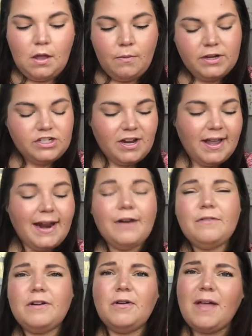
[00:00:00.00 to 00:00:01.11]
Which again, I
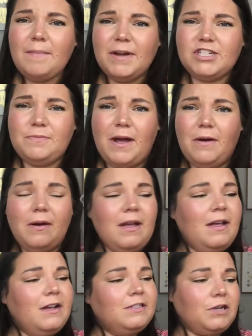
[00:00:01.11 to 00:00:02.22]
don't know that much about
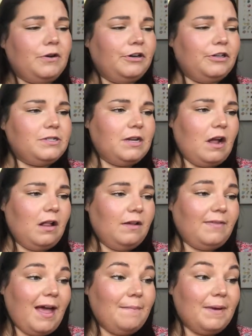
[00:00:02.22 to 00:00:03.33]
toners and all of that,